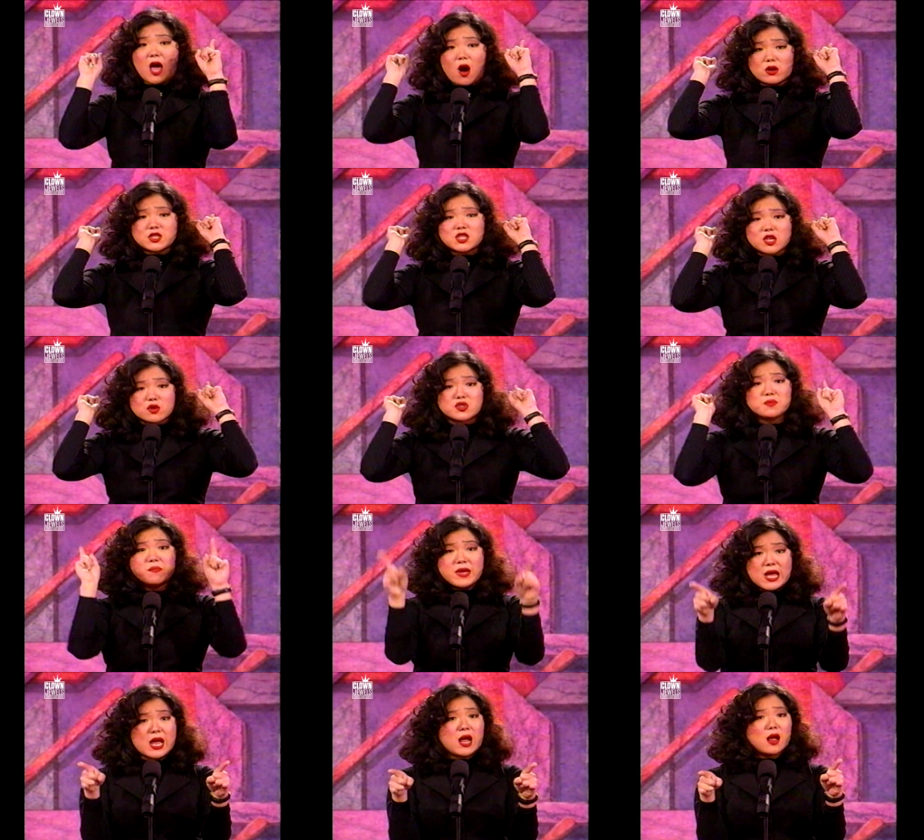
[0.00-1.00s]
Excuse
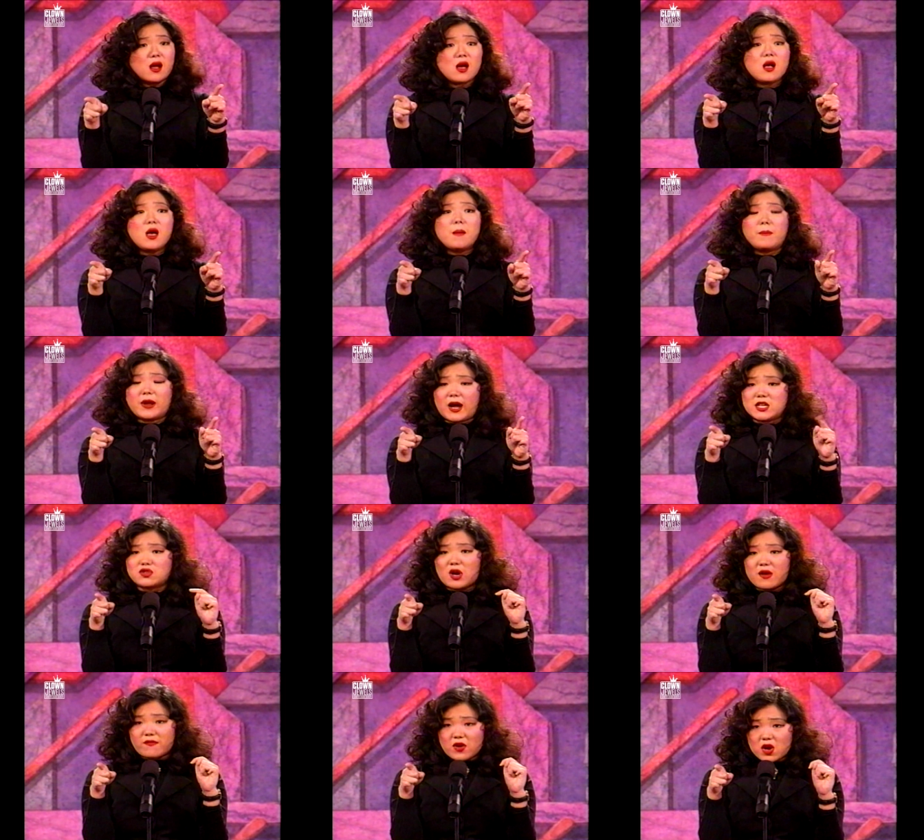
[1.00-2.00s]
me, but I
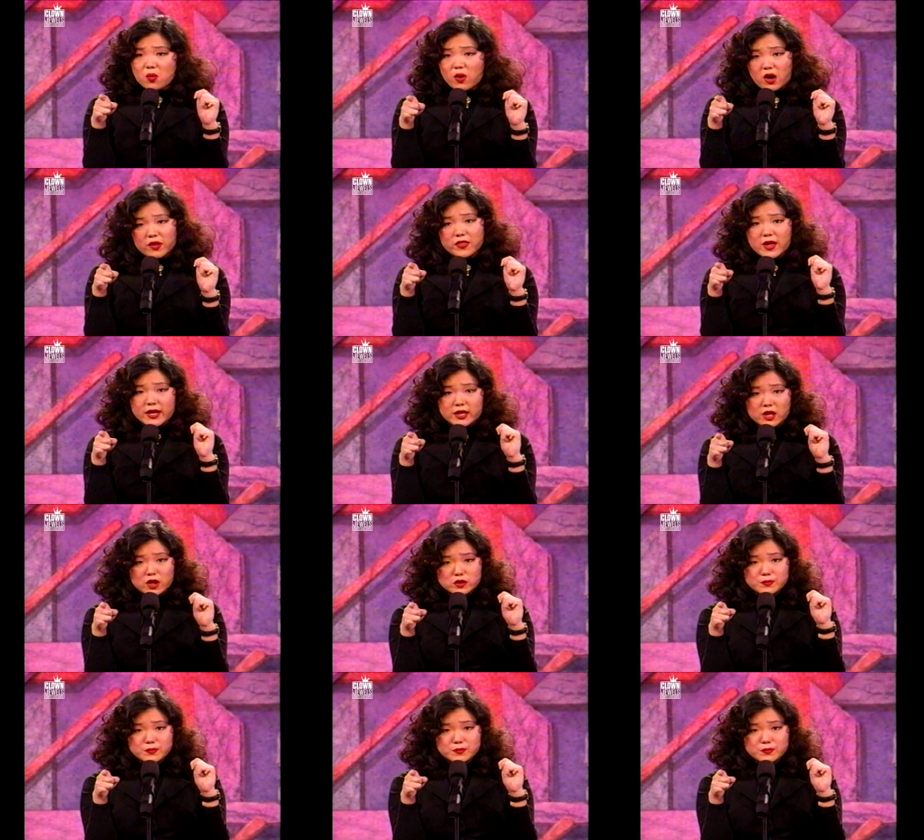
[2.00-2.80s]
drive very well. Thank you.